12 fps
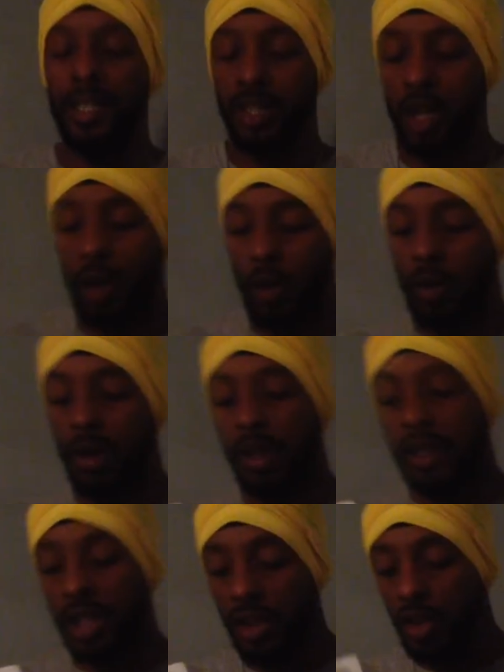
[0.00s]
us go
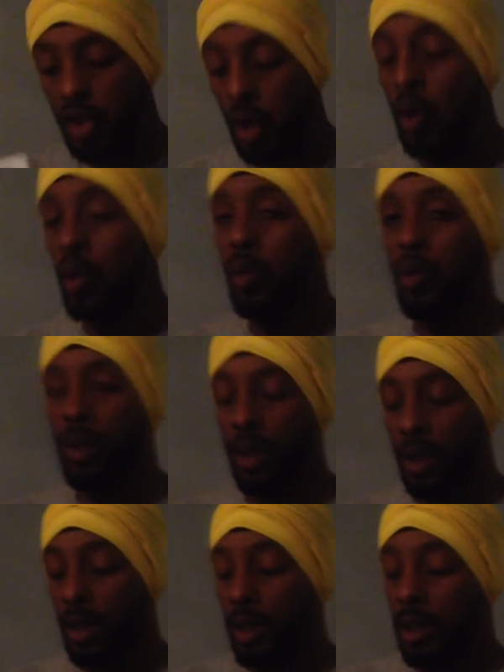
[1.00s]
to Jude,
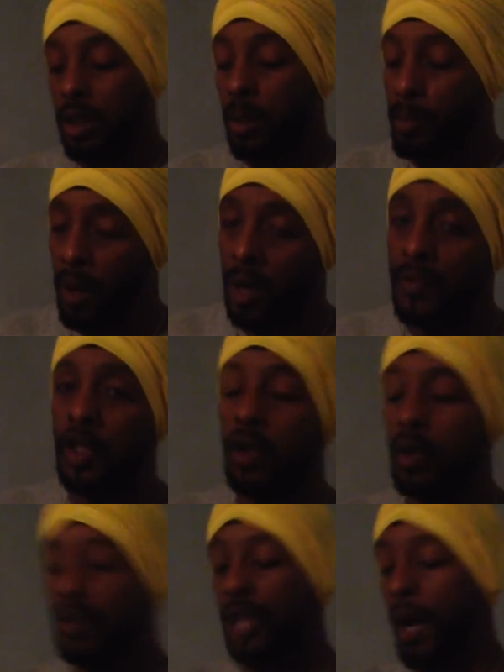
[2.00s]
the book of
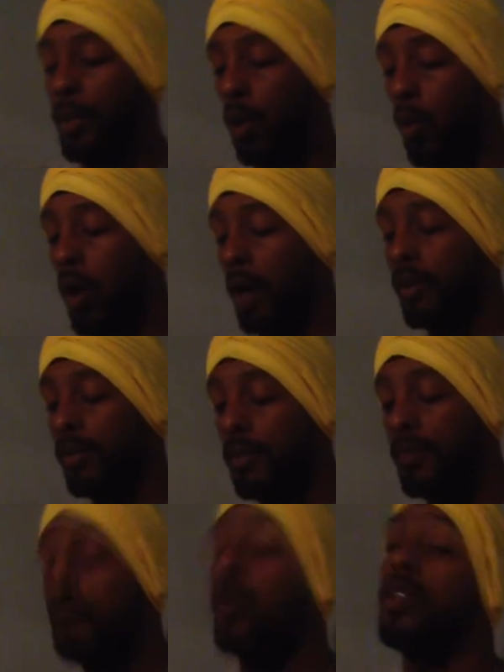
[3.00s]
Jude, chapter 1,
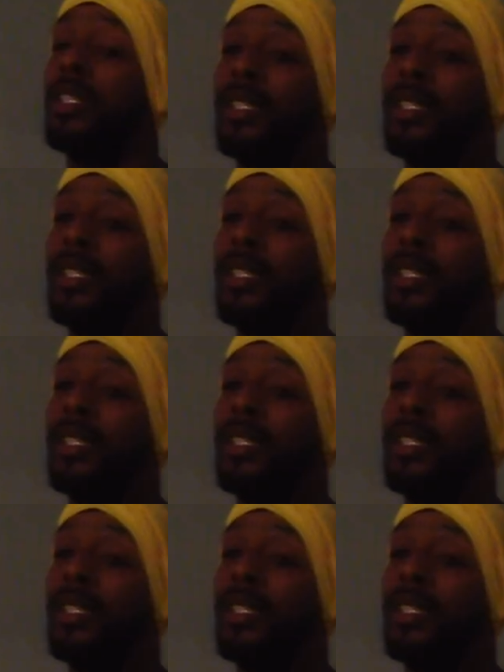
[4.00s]
verse